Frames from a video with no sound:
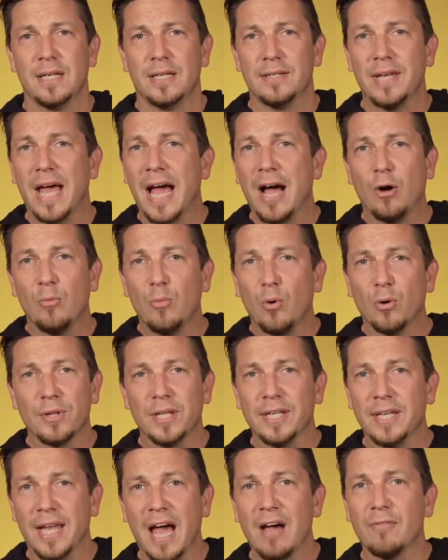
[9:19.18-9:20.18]
Now, more
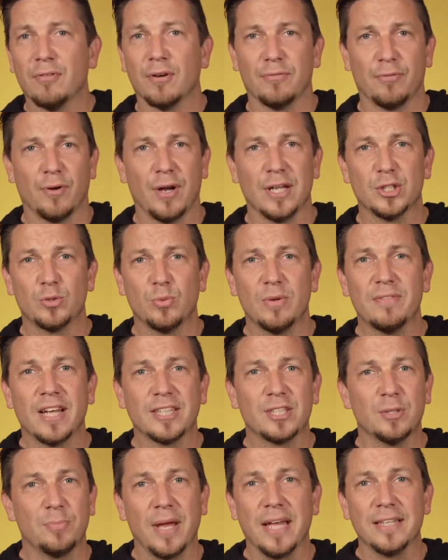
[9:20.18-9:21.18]
than ever, friends, we've
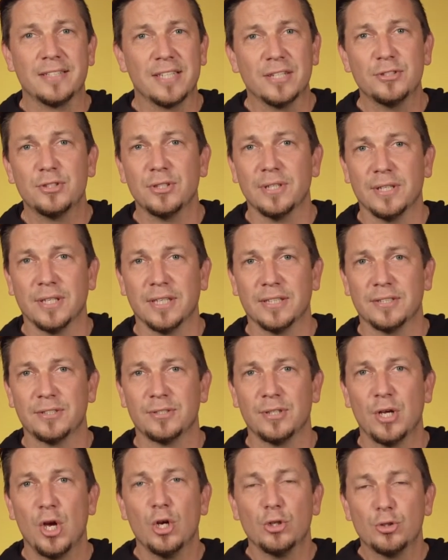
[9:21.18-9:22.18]
got to pay attention to
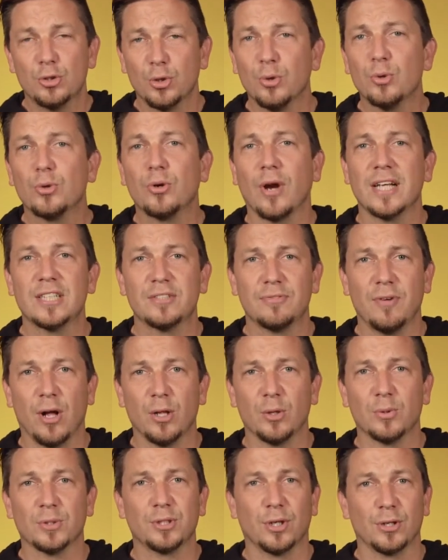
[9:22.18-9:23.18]
this. True Christ
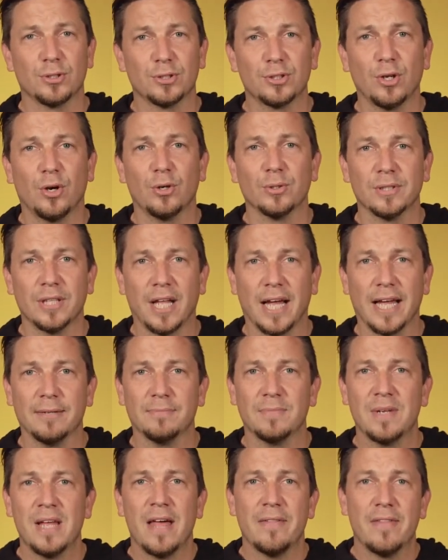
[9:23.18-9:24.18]
followers are salt and light.
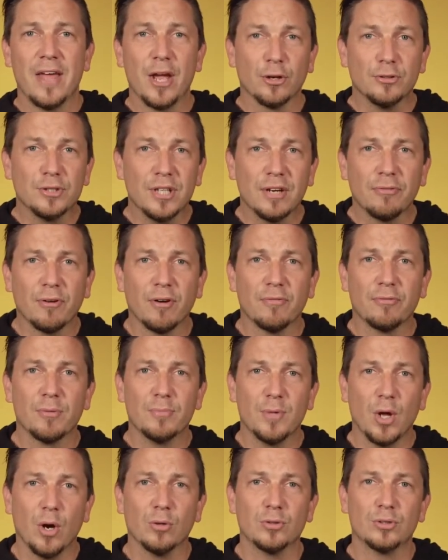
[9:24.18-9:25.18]
They are different
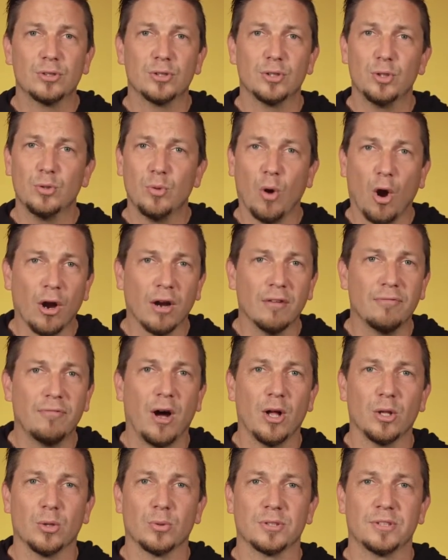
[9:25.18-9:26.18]
from those who aren't
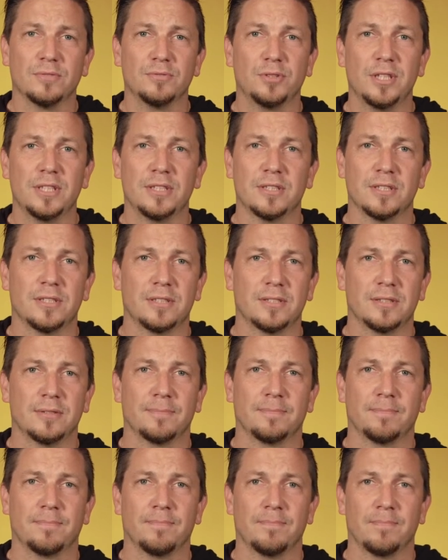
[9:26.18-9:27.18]
followers of Jesus.
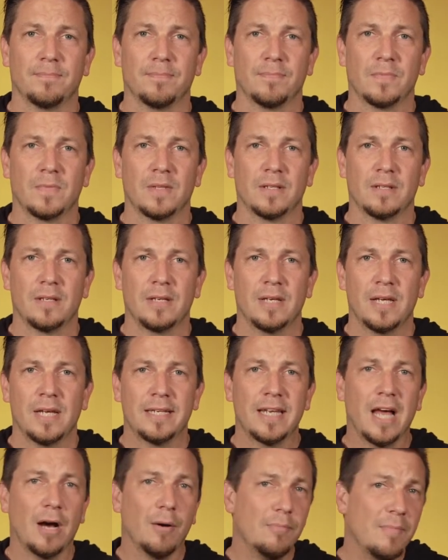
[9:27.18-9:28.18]

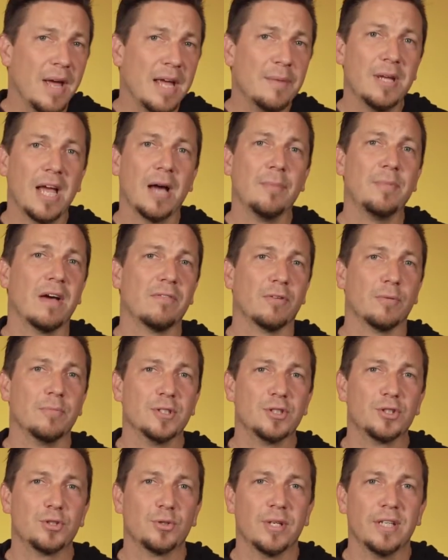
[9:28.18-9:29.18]
Now, maybe I'm never
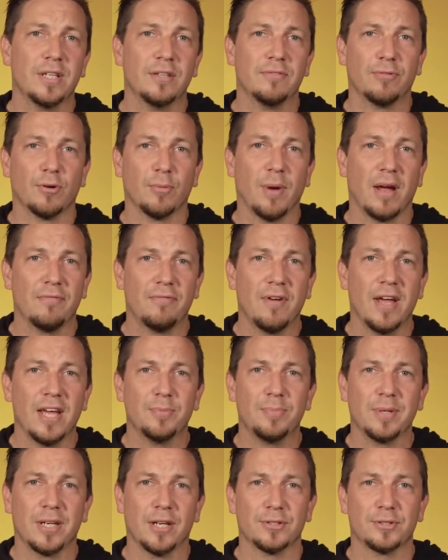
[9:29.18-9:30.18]
mistreated for my
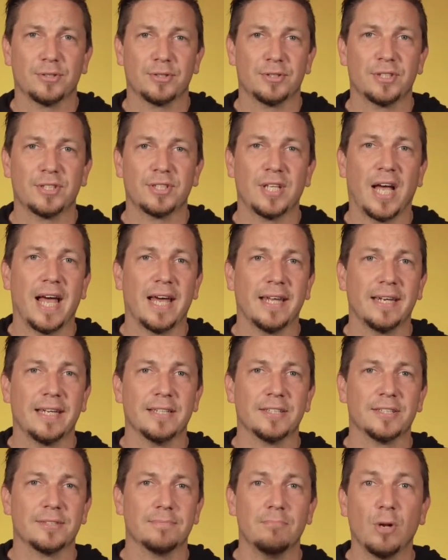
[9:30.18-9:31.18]
faith because our society
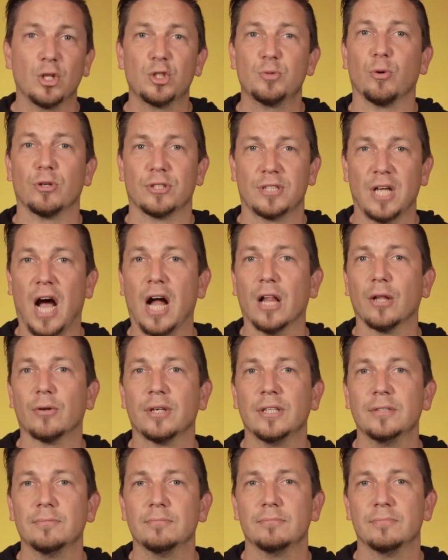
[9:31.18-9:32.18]
is much more
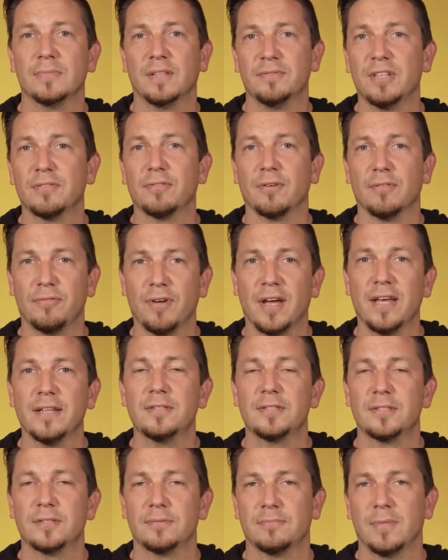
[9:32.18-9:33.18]
tolerant of different
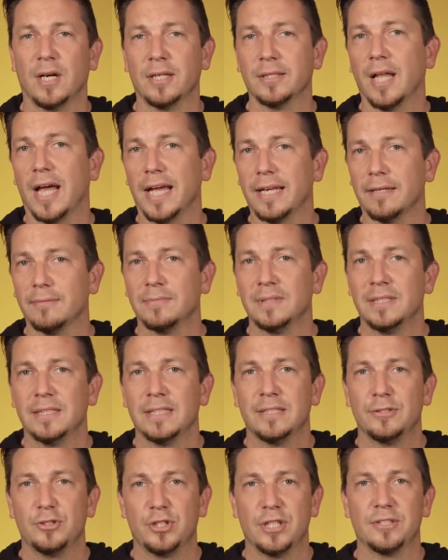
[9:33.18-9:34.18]
faiths, unlike
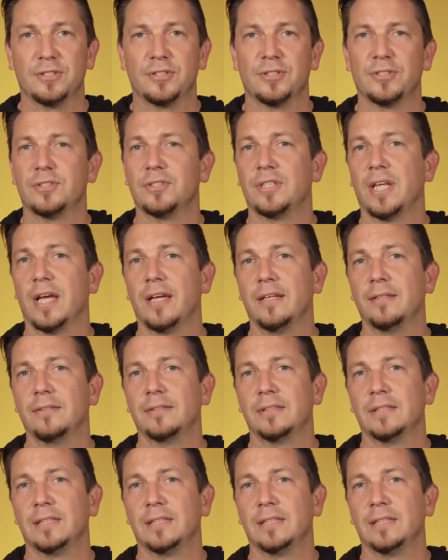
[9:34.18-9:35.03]
Jesus' day.